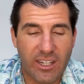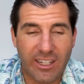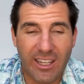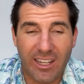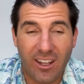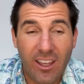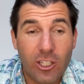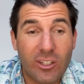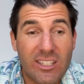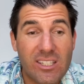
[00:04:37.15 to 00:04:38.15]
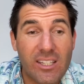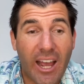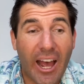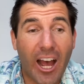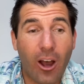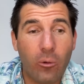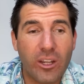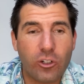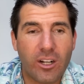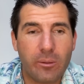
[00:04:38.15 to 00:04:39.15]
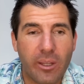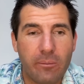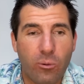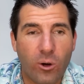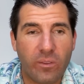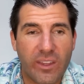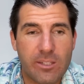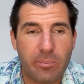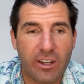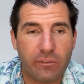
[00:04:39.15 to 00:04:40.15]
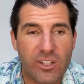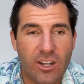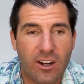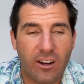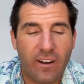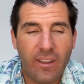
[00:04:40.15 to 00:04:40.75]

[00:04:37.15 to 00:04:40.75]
Again, you can see how incredibly important these benefits are.